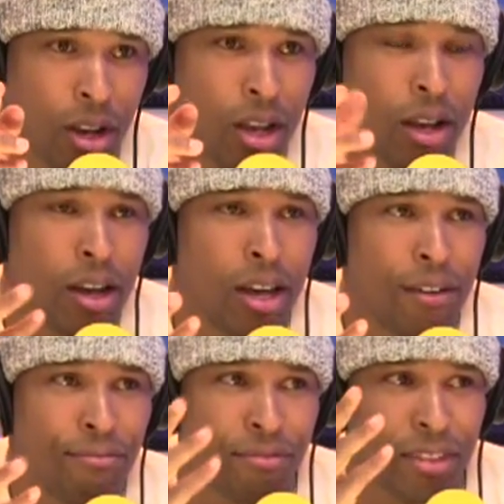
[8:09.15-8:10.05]
Yeah,
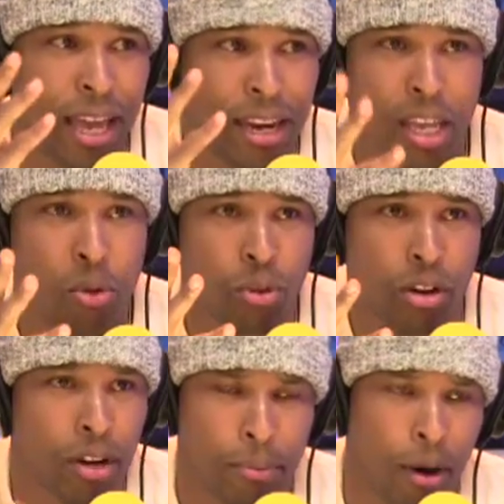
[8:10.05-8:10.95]
that he was
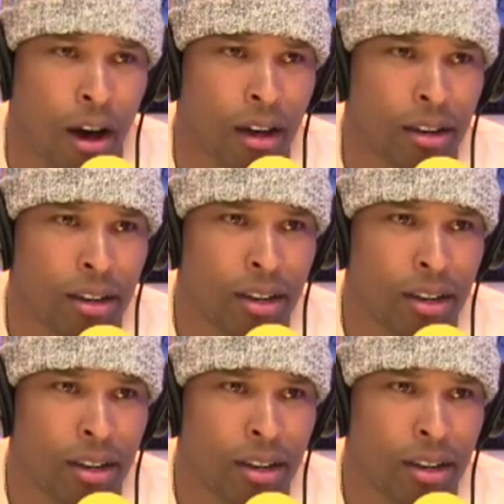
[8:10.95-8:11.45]
already bought.